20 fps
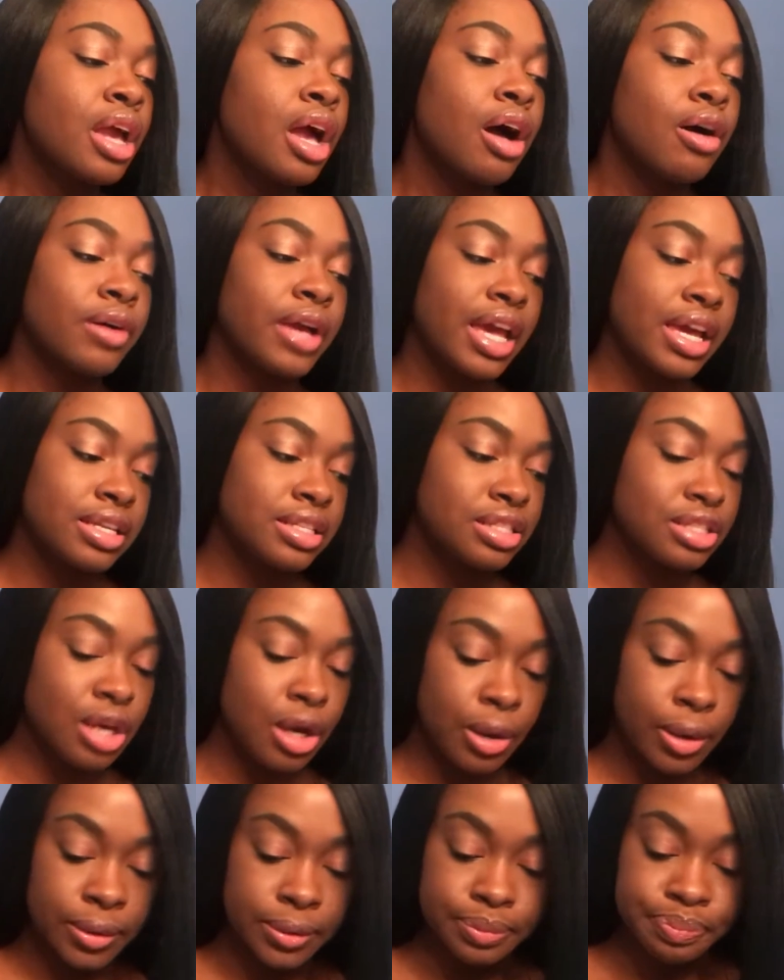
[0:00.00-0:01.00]
Okay,
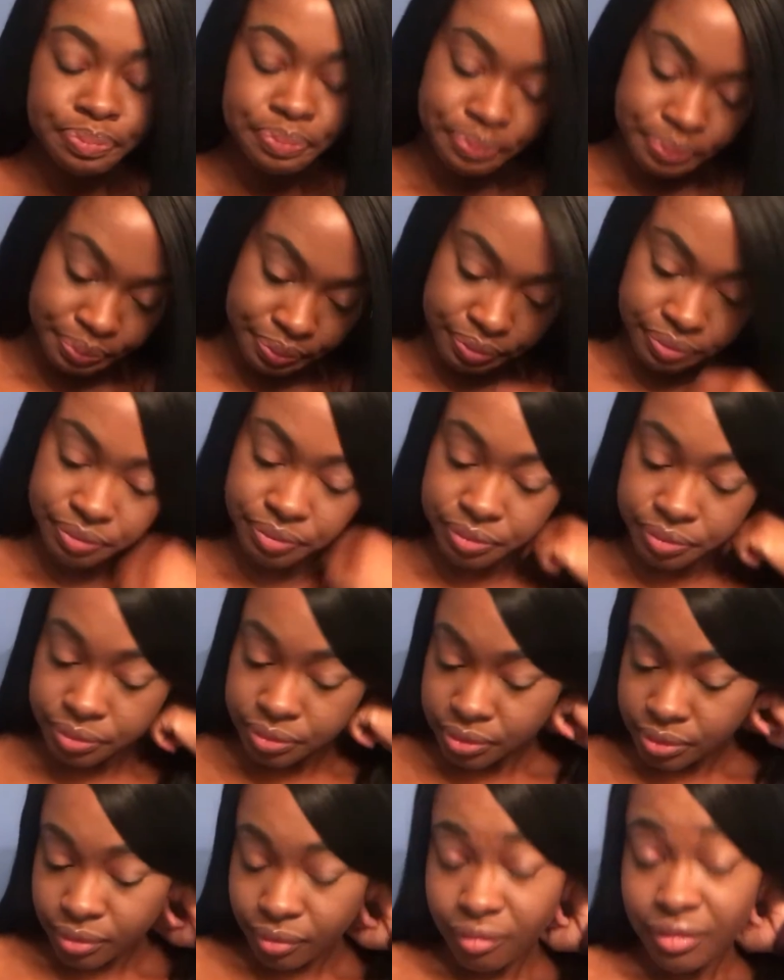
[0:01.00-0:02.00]
so
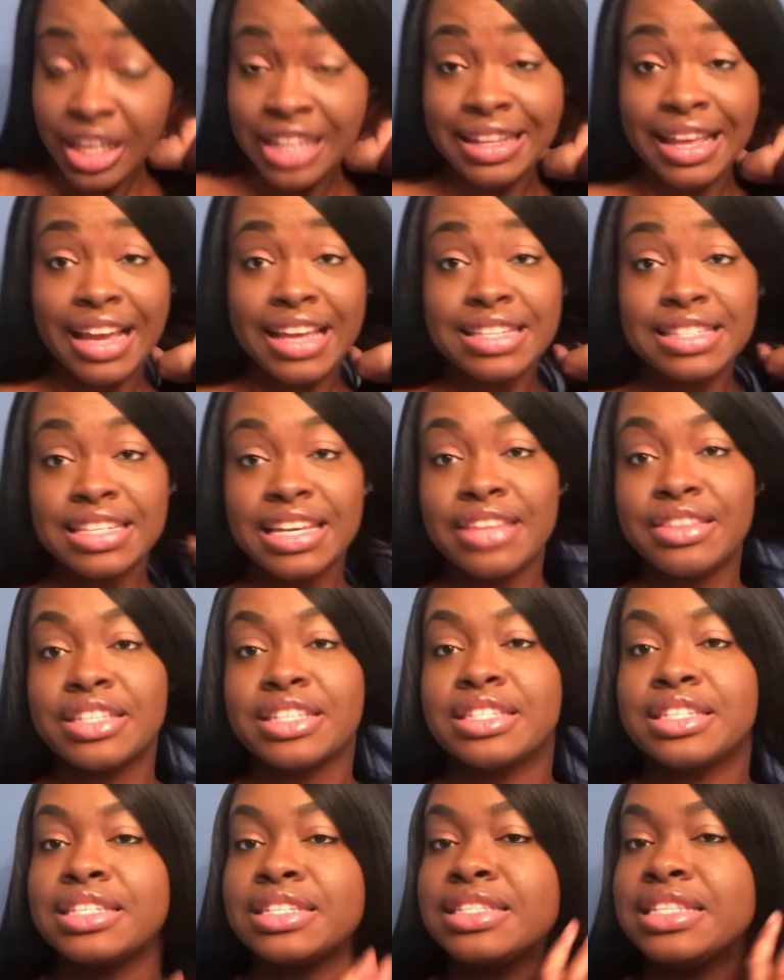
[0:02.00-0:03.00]
like I said,
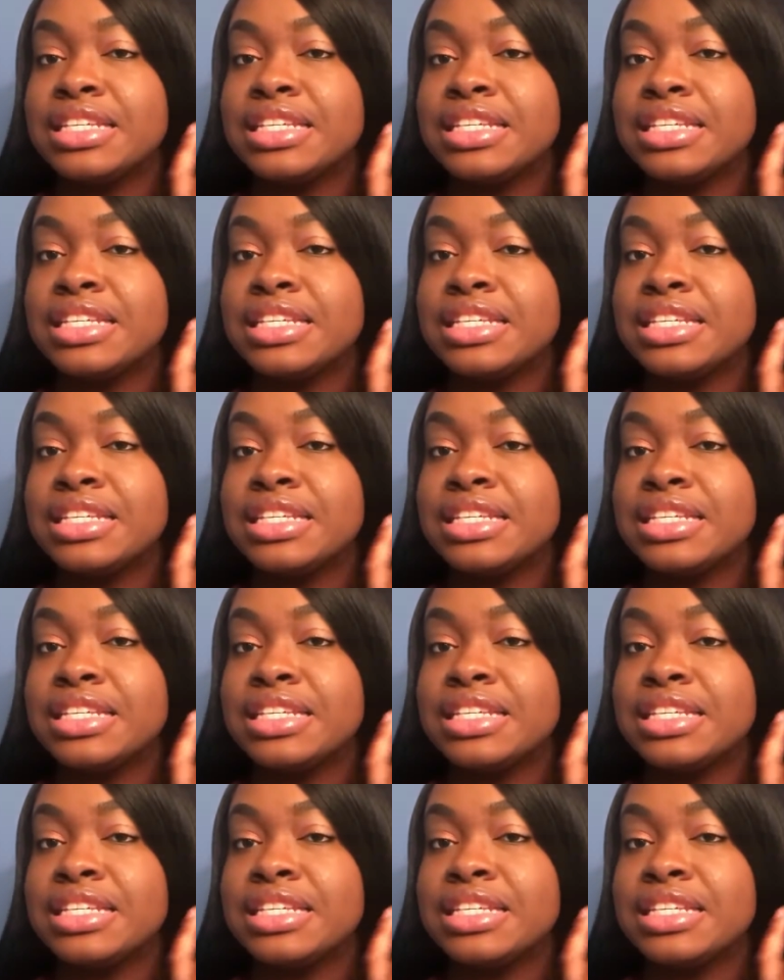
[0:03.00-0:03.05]
this is